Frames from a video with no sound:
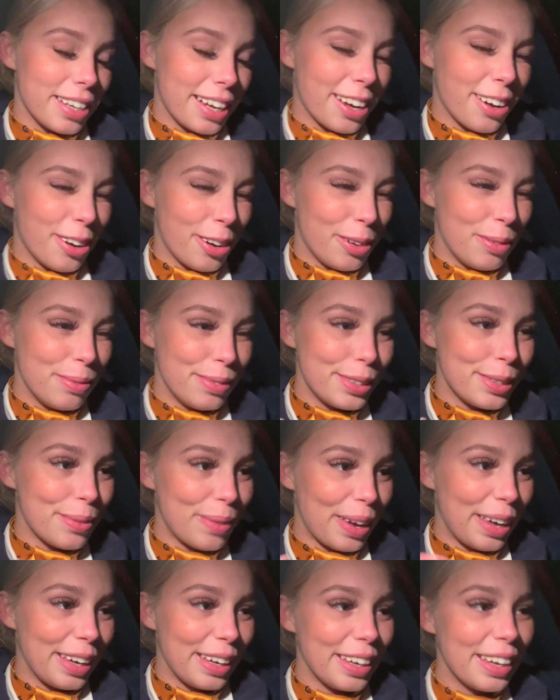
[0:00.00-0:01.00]
like home to
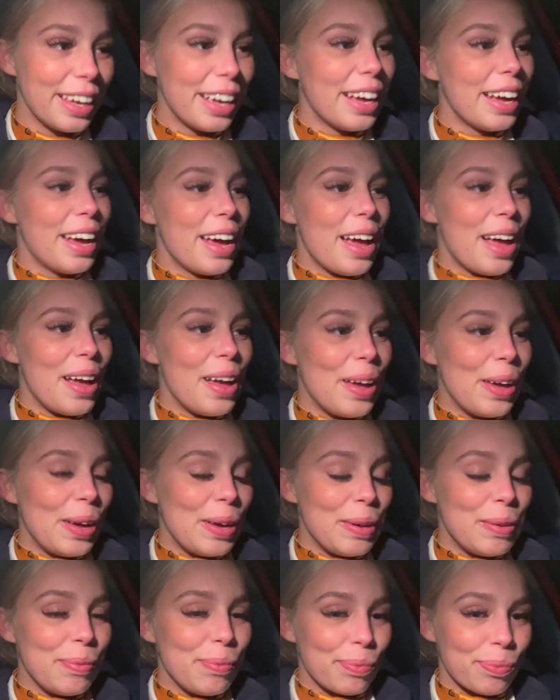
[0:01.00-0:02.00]

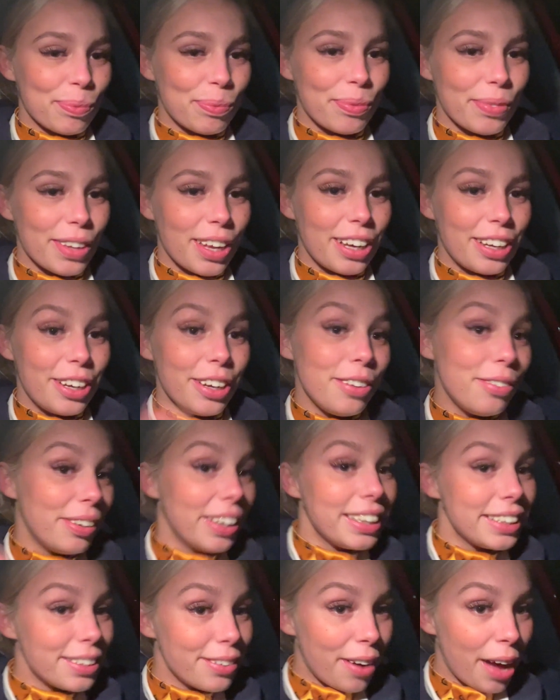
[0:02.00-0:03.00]
me, good
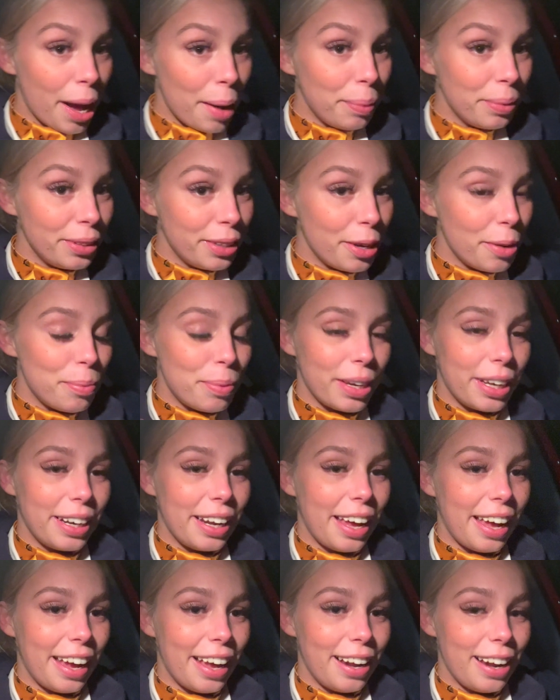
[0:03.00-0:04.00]
things have happened though
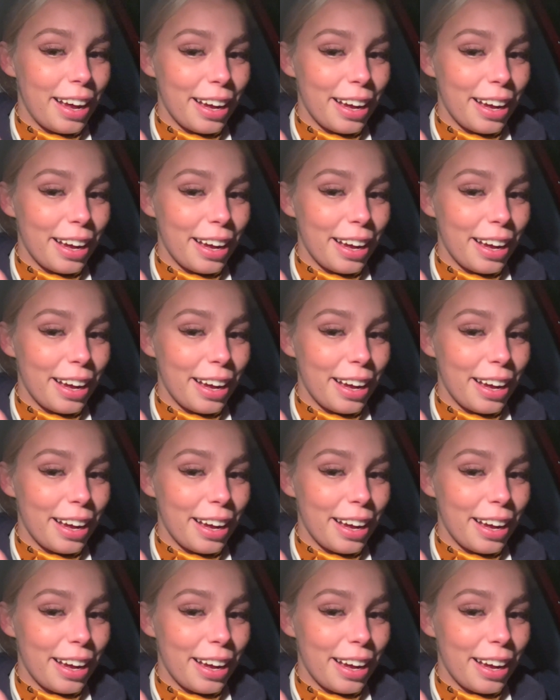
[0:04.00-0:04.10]
being here.